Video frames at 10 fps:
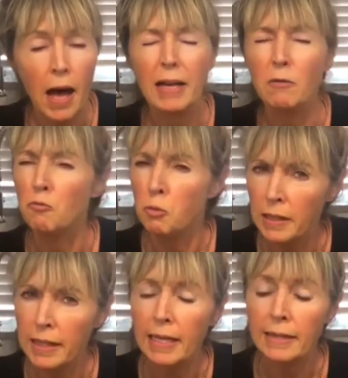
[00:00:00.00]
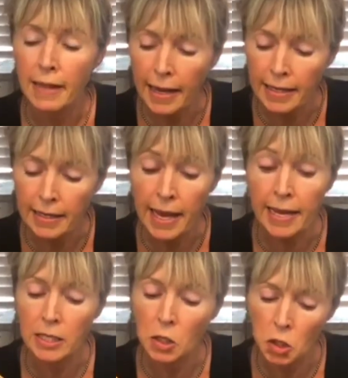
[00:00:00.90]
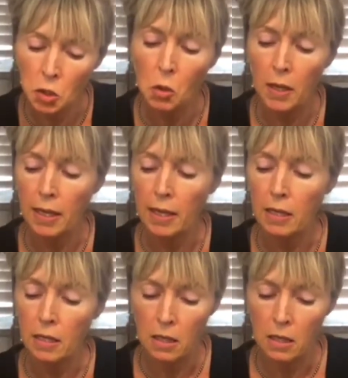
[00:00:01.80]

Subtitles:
I really like and enjoy